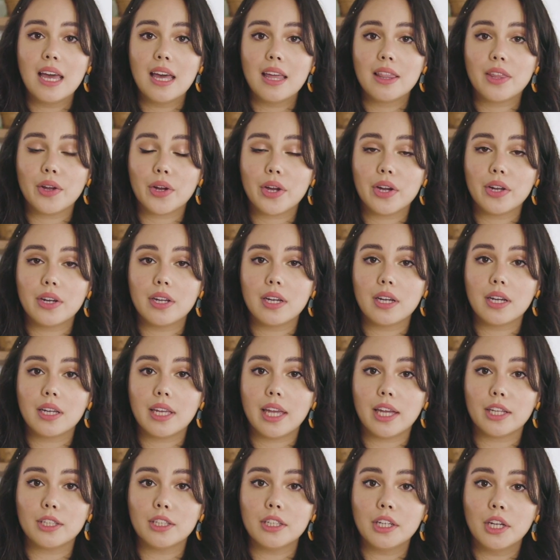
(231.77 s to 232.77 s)
they're gonna
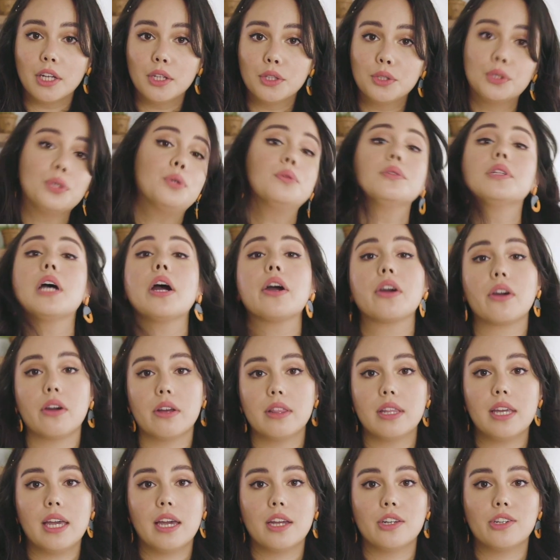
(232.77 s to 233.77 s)
get too dark
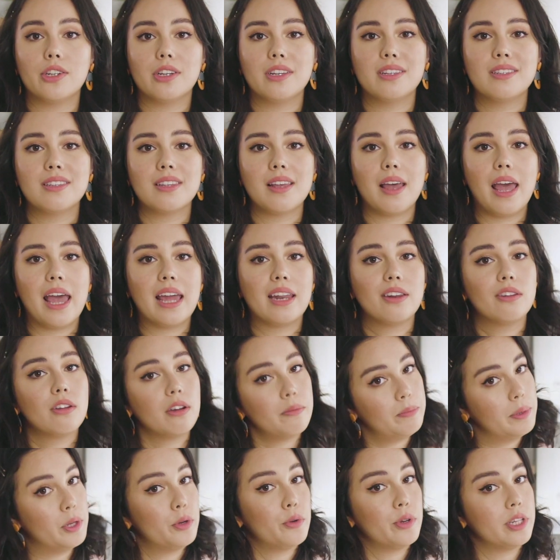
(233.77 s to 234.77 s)
on the edges and
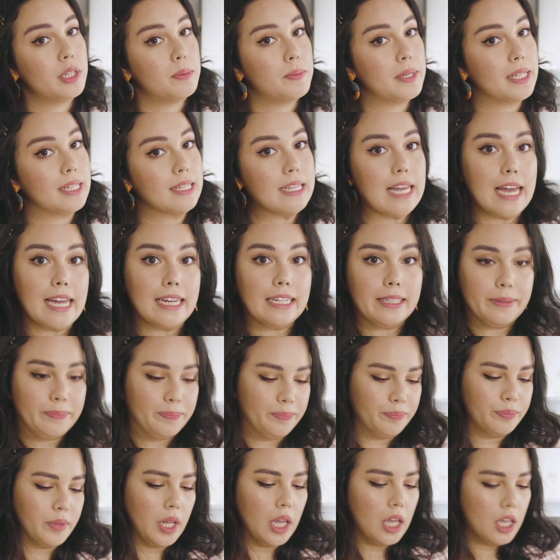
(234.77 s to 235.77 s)
not be crispy inside.
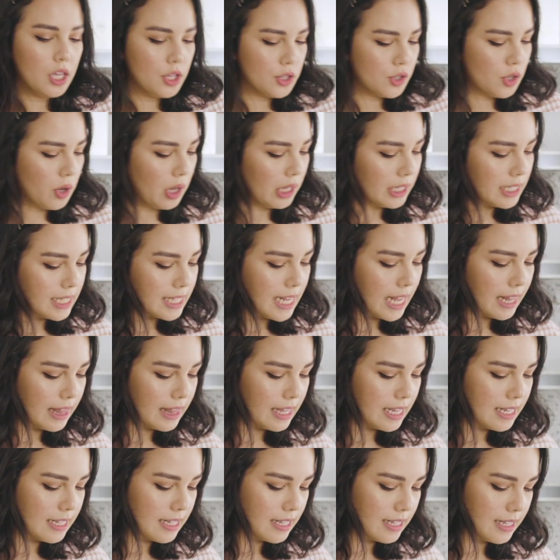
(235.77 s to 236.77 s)
So I'll set
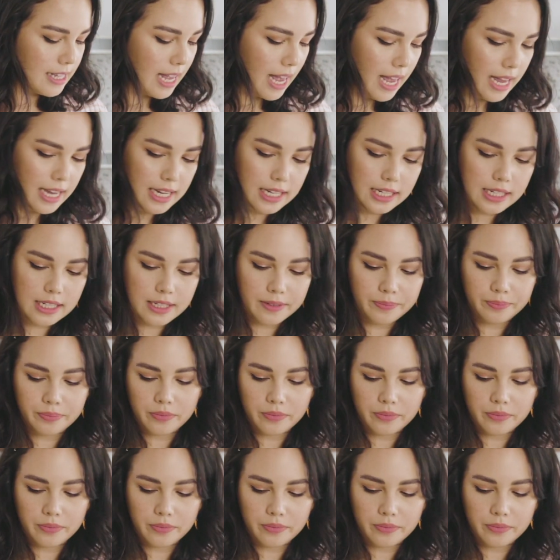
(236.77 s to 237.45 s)
these aside.